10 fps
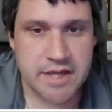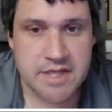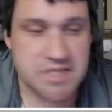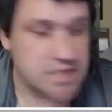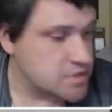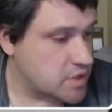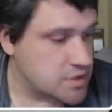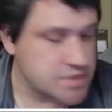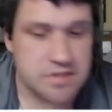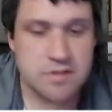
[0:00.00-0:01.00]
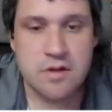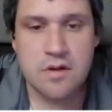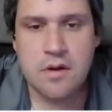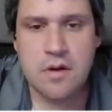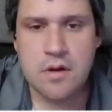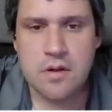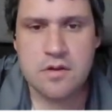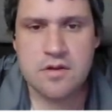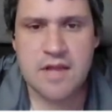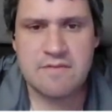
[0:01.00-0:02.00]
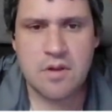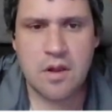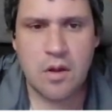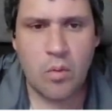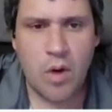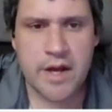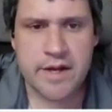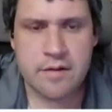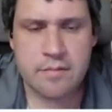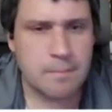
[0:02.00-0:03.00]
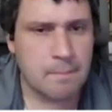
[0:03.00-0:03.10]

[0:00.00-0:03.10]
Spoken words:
I guess I can talk still. Level 1.